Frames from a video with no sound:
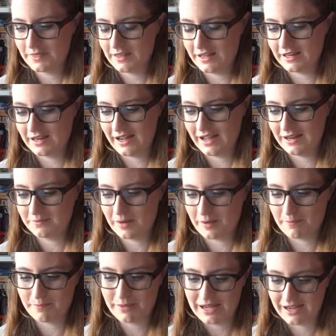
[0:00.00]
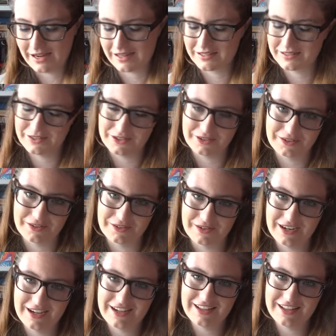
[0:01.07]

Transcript: and I had my back to